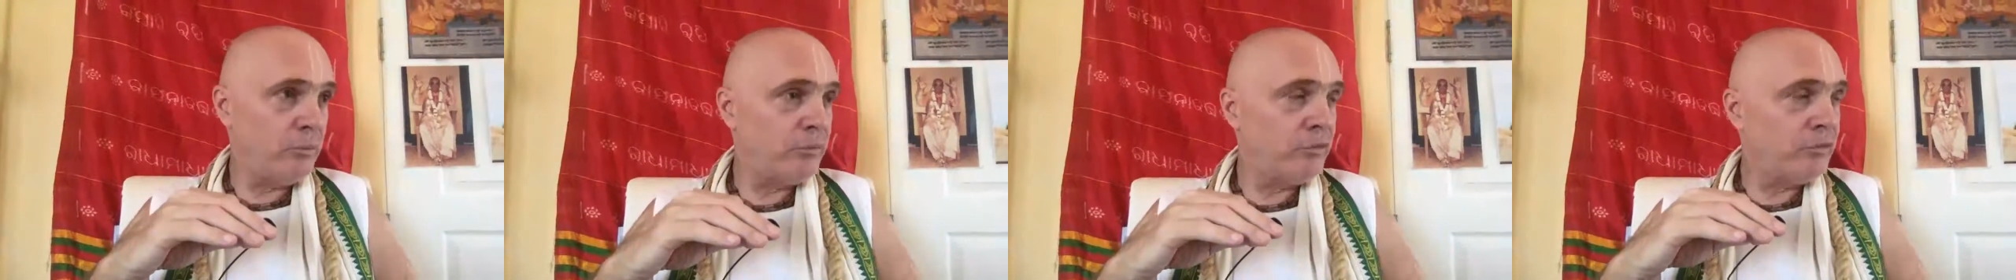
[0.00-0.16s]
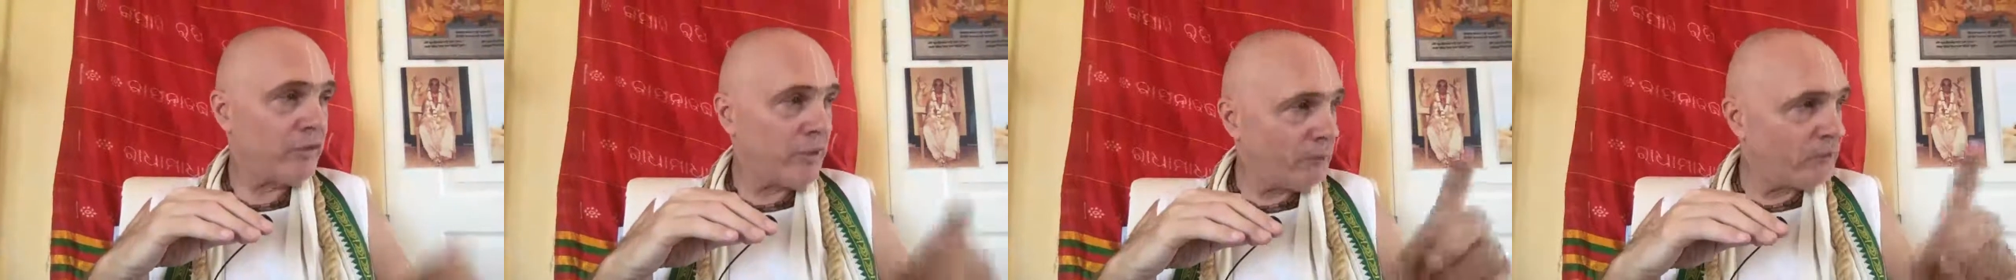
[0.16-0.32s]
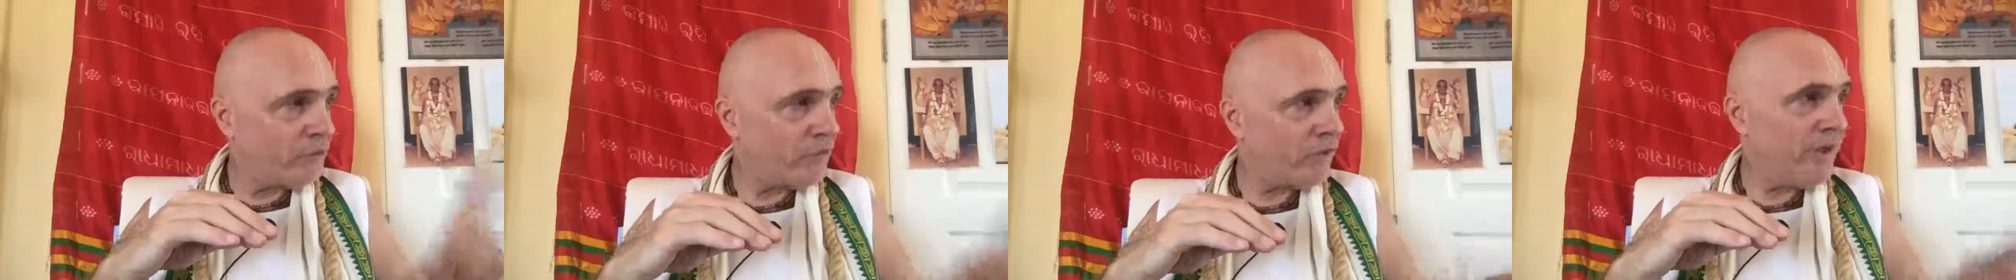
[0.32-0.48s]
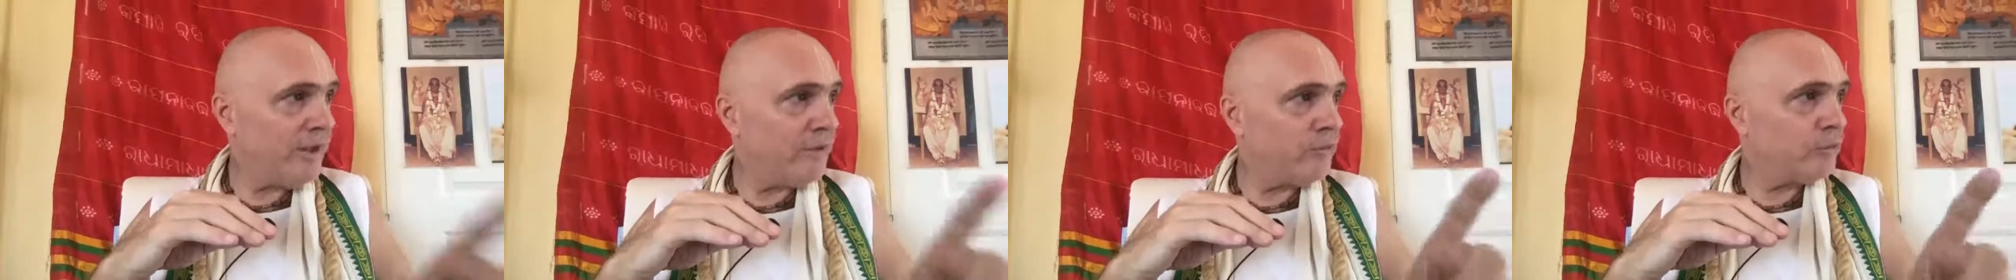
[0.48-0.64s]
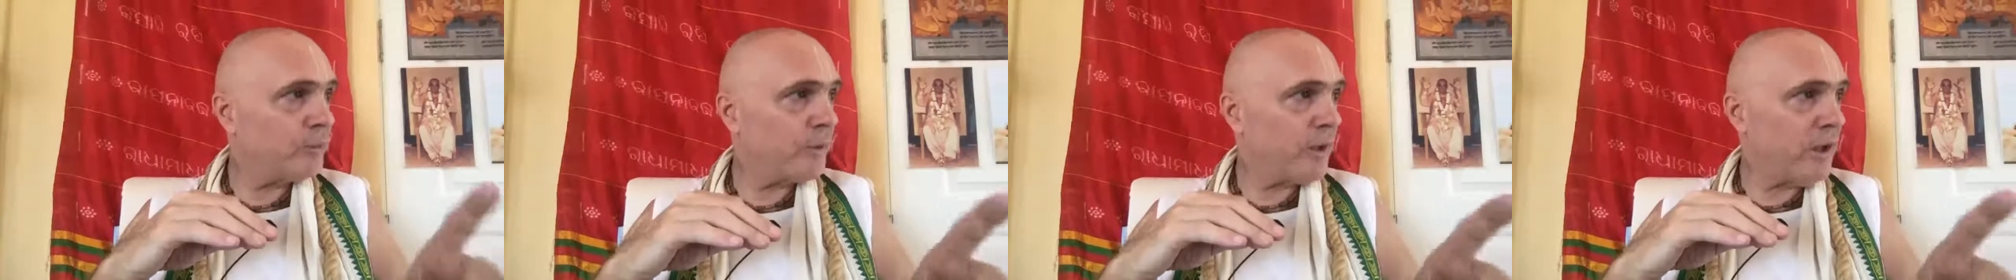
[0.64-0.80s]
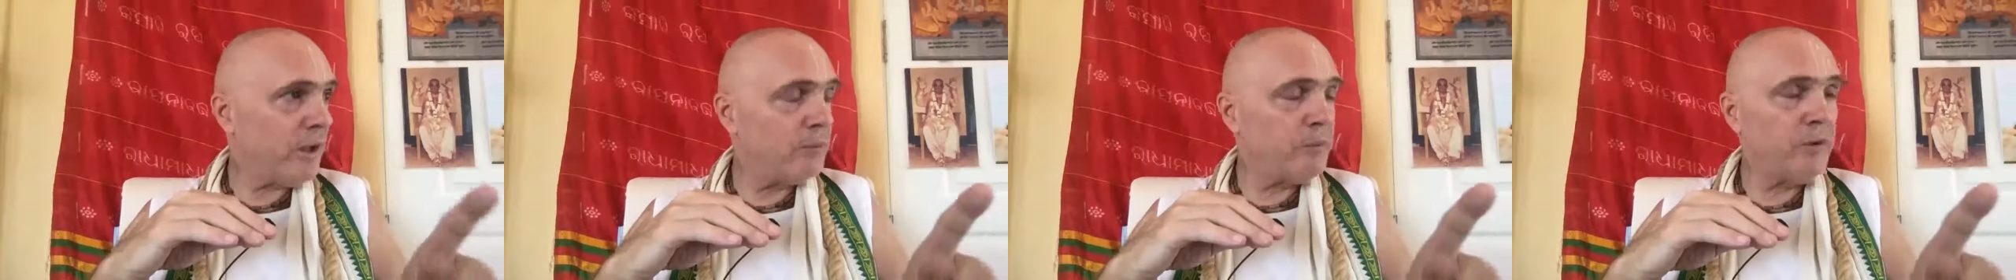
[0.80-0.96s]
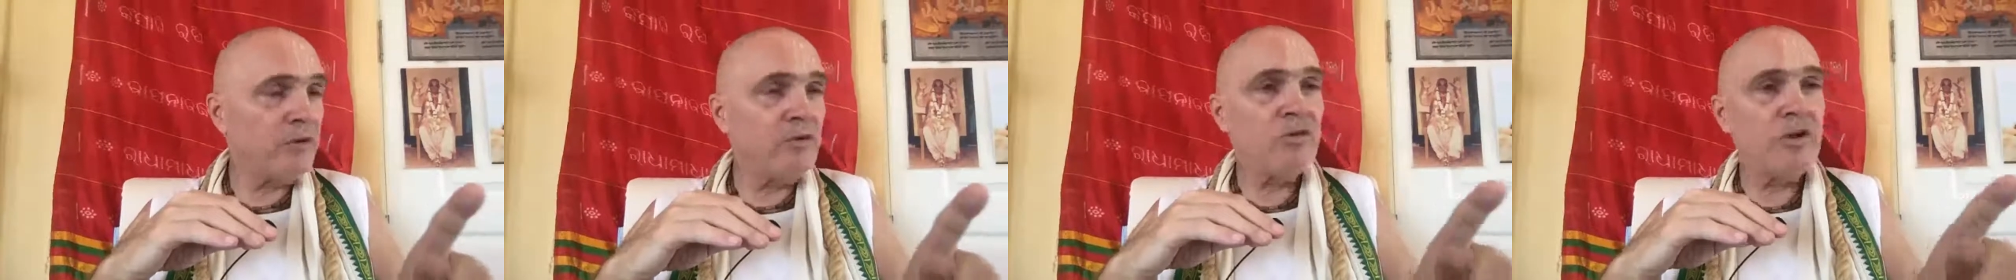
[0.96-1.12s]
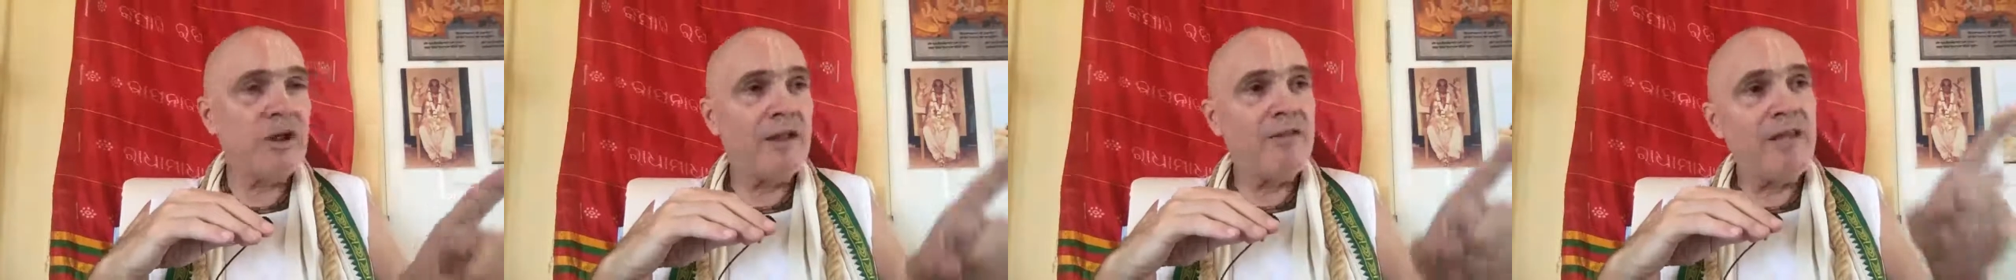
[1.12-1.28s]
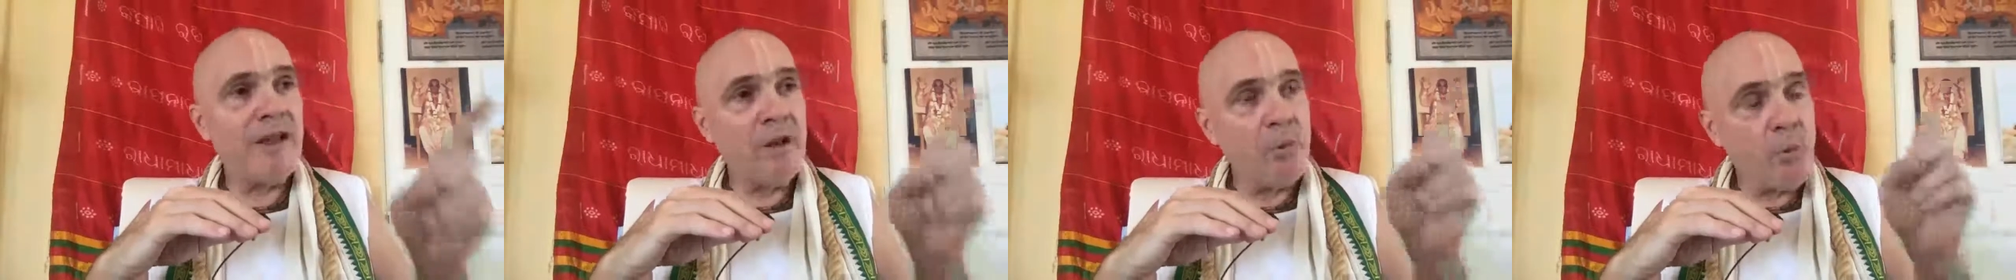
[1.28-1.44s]
Sometimes Prabhupada
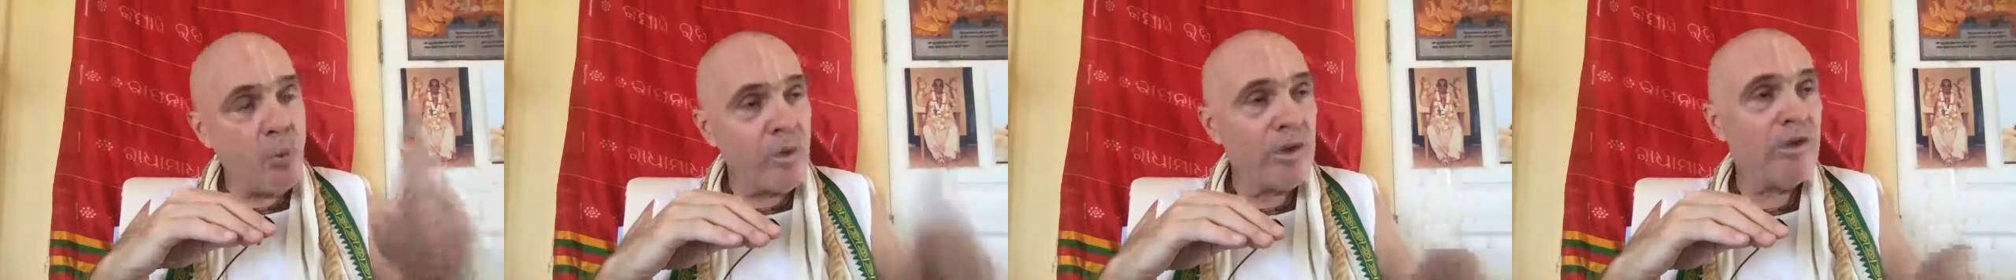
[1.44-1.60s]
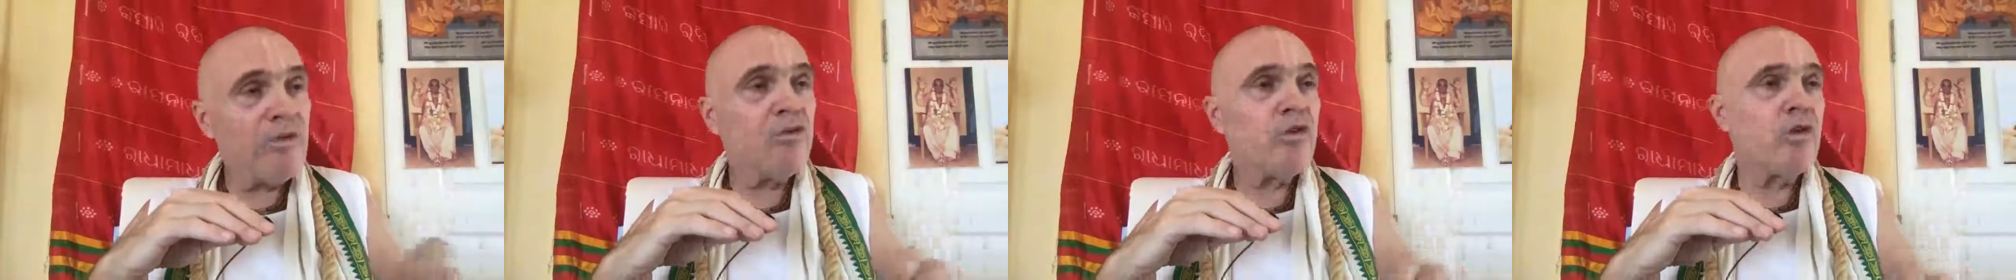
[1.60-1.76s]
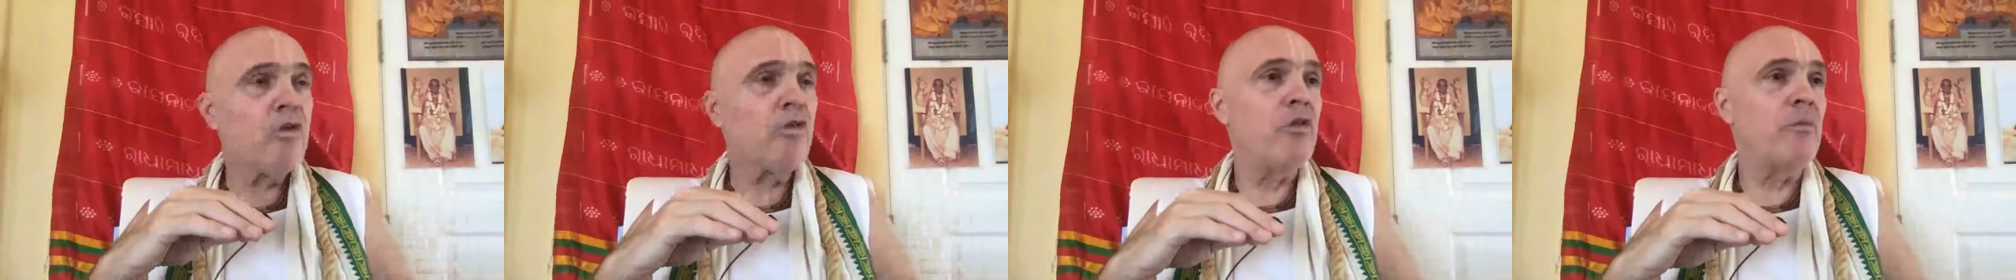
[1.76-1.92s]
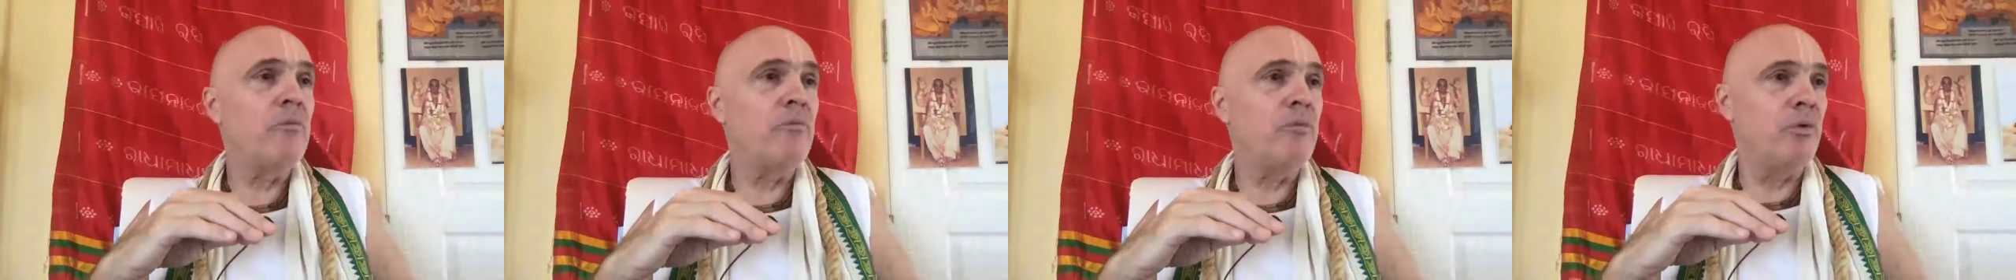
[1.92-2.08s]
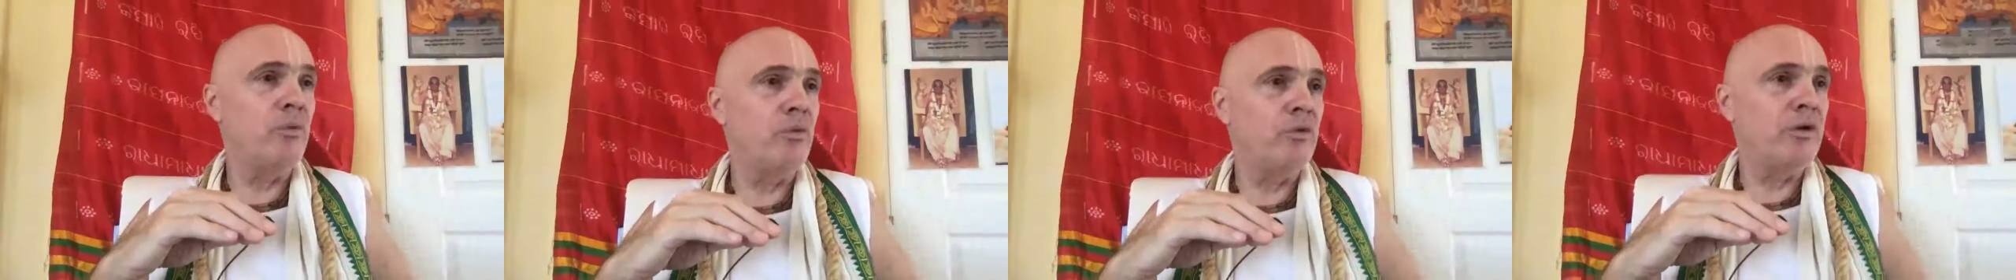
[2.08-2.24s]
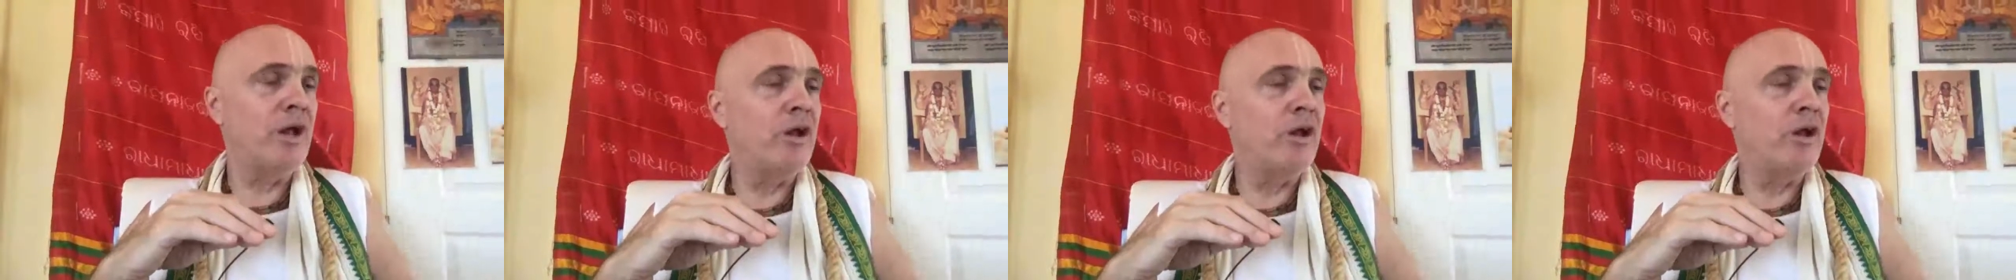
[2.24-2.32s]
said they went to the moon,